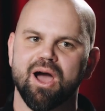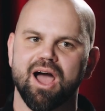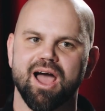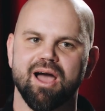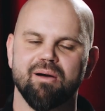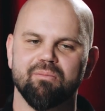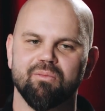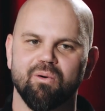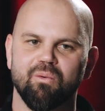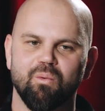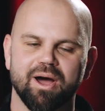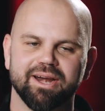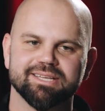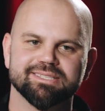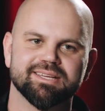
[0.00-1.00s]

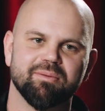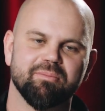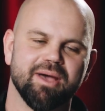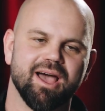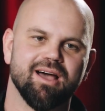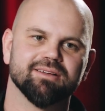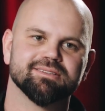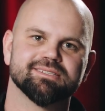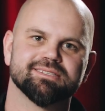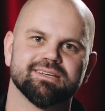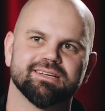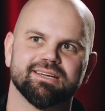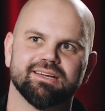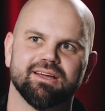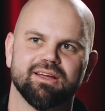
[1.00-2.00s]
What is it about,
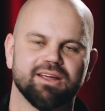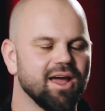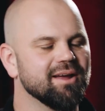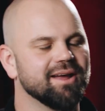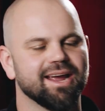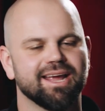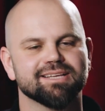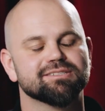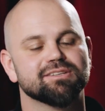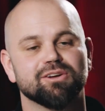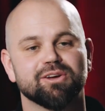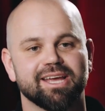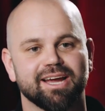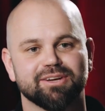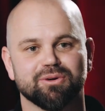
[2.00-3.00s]
I guess
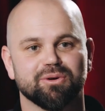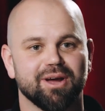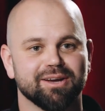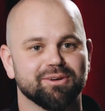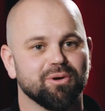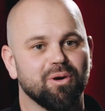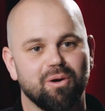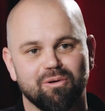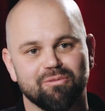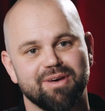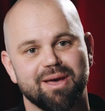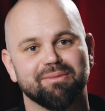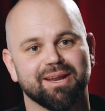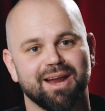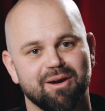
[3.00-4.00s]
looking at your whole
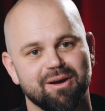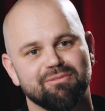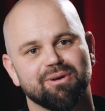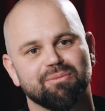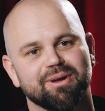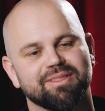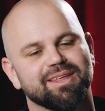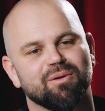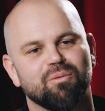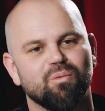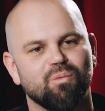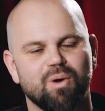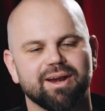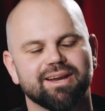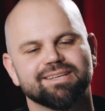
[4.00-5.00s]
family and how everyone went there,
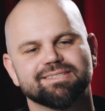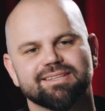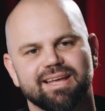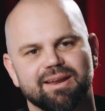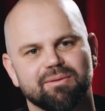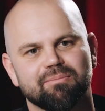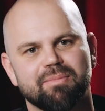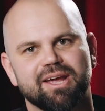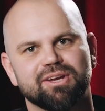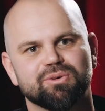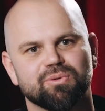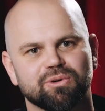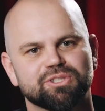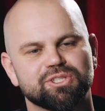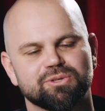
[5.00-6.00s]
what is it that made
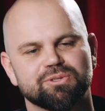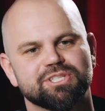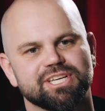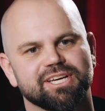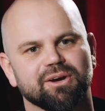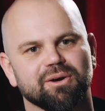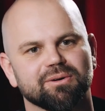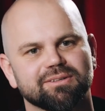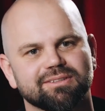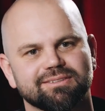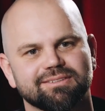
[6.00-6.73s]
you all choose Chico?